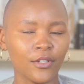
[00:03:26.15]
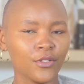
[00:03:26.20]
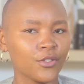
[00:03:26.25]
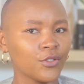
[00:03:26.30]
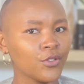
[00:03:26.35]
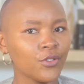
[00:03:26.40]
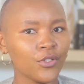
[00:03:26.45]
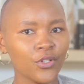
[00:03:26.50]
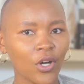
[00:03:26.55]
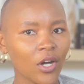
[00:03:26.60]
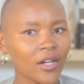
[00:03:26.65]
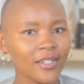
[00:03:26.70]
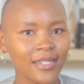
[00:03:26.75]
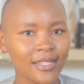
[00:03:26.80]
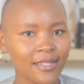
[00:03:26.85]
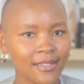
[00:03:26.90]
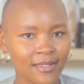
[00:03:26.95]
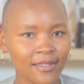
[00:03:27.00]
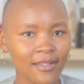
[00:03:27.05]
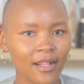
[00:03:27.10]
Do not
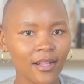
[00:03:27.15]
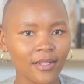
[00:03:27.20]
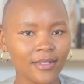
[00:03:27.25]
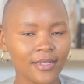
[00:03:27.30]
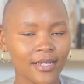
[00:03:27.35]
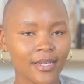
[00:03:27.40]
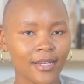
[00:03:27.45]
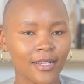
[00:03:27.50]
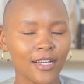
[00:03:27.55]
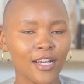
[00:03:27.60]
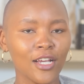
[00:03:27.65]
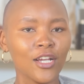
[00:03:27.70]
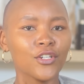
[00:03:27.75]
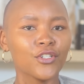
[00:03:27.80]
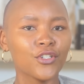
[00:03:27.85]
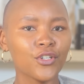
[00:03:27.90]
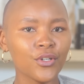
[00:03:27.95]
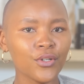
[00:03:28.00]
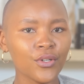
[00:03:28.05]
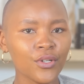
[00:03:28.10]
insult her.
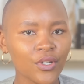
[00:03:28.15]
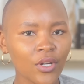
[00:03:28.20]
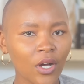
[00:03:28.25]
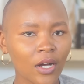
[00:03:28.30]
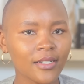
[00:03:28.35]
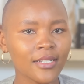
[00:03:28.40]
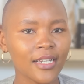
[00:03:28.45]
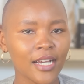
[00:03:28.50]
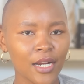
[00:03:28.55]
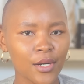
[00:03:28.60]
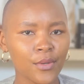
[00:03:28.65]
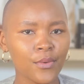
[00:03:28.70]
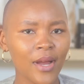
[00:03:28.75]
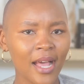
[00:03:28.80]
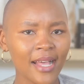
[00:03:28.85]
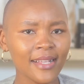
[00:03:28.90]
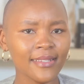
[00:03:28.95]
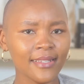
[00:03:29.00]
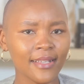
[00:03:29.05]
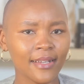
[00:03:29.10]
Do not
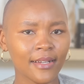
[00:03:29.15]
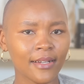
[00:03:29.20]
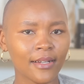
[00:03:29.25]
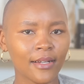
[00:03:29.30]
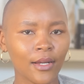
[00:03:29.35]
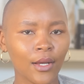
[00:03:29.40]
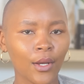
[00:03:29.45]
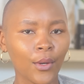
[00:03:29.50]
harass her.